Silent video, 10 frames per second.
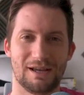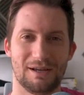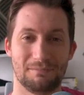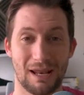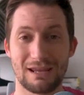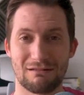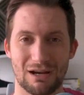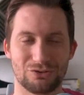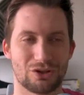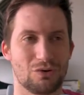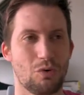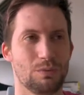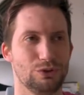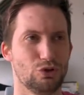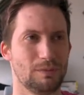playground, what
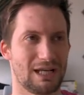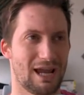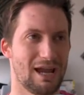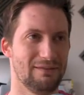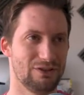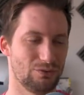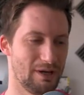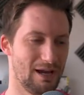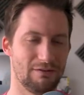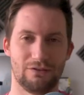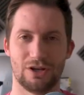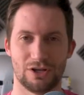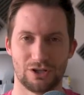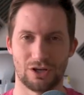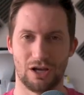we'll normally have is we'll have
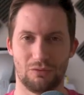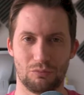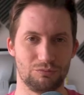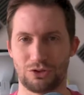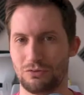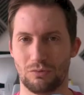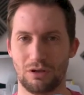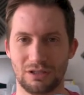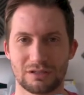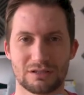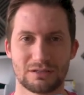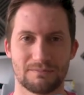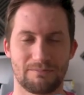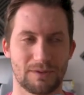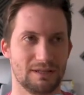2 wallets,
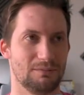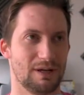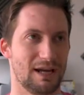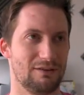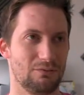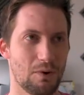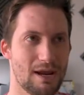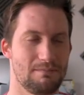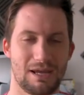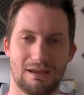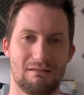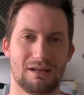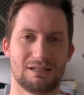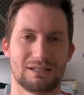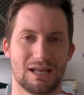and then we'll have wait
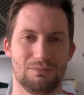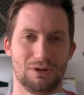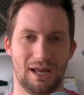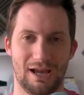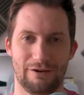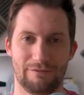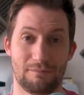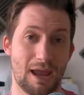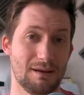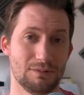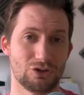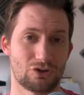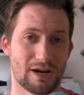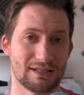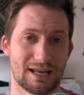periods, and we'll have payment
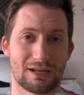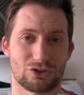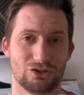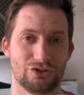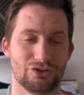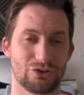transactions